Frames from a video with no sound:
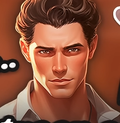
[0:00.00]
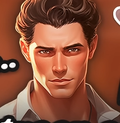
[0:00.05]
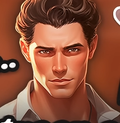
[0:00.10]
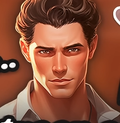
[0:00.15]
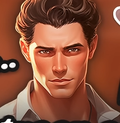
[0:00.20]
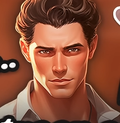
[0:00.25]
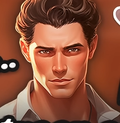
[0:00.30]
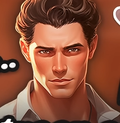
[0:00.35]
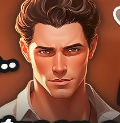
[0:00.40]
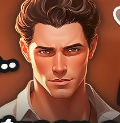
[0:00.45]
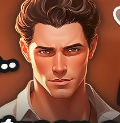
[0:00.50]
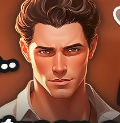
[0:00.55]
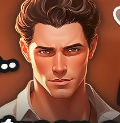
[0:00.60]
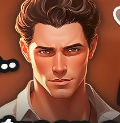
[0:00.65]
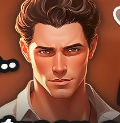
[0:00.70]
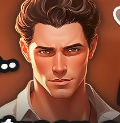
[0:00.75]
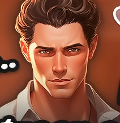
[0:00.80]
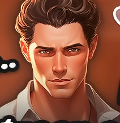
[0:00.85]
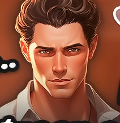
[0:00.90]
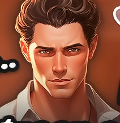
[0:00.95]

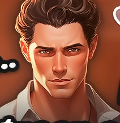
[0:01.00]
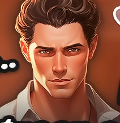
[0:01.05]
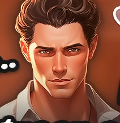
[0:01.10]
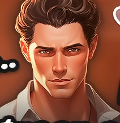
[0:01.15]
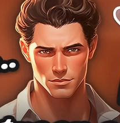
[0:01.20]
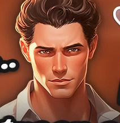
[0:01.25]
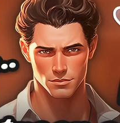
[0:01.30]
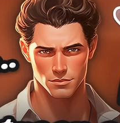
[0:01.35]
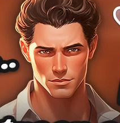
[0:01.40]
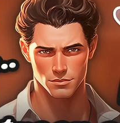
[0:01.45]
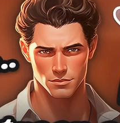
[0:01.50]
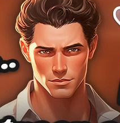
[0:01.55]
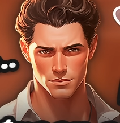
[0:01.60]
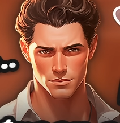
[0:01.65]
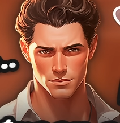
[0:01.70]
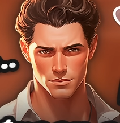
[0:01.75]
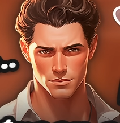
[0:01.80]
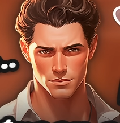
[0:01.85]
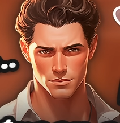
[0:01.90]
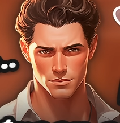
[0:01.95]
Nothing is said.